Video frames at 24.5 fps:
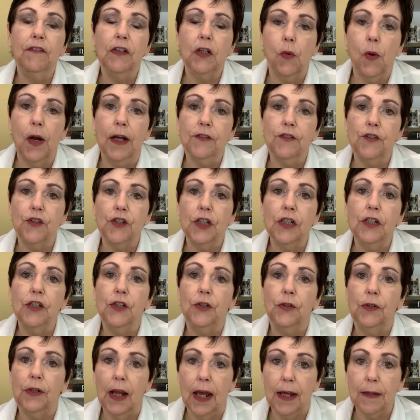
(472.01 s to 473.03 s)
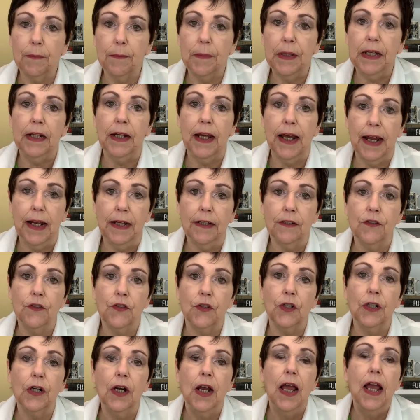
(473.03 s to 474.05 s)
question you'd like me to
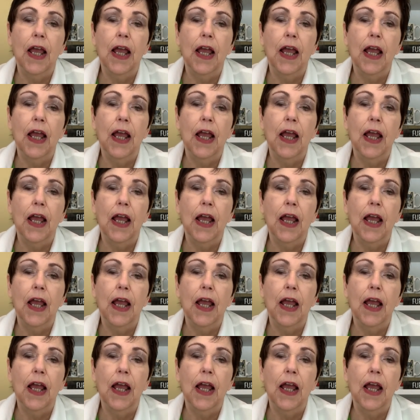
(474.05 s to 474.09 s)
answer